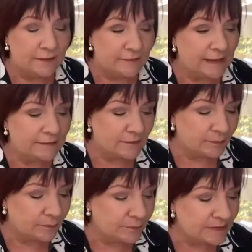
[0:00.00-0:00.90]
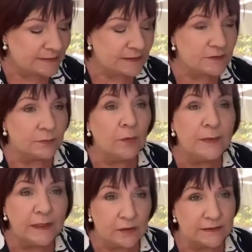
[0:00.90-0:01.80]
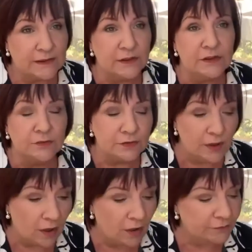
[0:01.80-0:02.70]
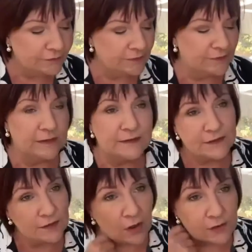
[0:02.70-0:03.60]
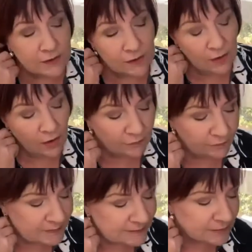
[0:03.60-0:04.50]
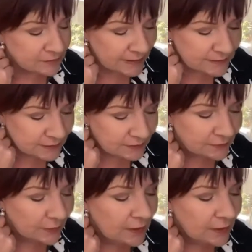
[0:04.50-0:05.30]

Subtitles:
that the business will be continued after the start of business rescue.